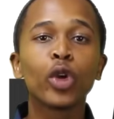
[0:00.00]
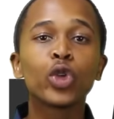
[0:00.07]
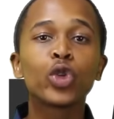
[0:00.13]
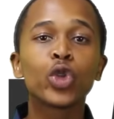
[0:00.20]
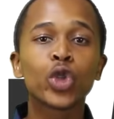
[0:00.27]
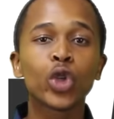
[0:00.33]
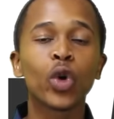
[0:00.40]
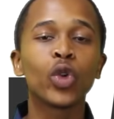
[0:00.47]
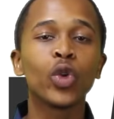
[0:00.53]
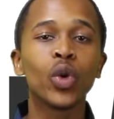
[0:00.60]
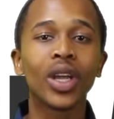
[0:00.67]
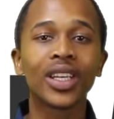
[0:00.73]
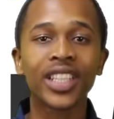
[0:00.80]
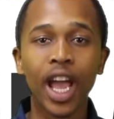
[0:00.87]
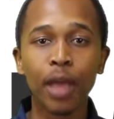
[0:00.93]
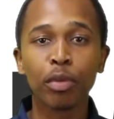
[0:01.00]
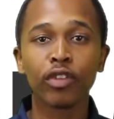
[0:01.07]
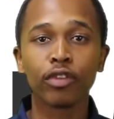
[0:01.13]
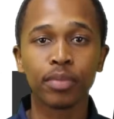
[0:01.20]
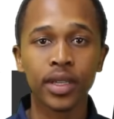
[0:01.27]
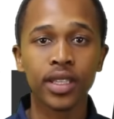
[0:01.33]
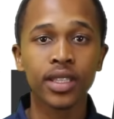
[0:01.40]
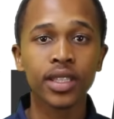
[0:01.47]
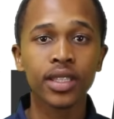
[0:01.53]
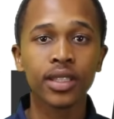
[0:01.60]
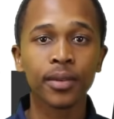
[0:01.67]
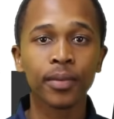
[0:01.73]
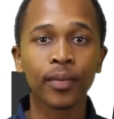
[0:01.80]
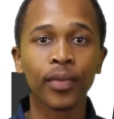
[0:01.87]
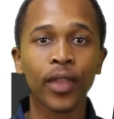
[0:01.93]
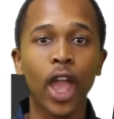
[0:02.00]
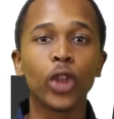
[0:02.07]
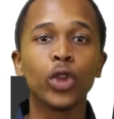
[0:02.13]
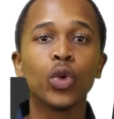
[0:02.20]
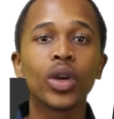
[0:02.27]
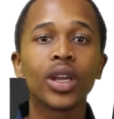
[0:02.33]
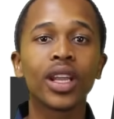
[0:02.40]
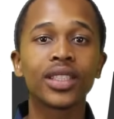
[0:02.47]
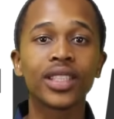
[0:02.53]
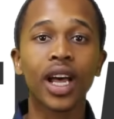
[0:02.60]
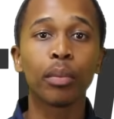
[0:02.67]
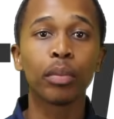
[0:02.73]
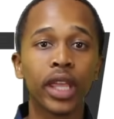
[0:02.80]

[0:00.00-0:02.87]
going to show you a type of business and you're gonna tell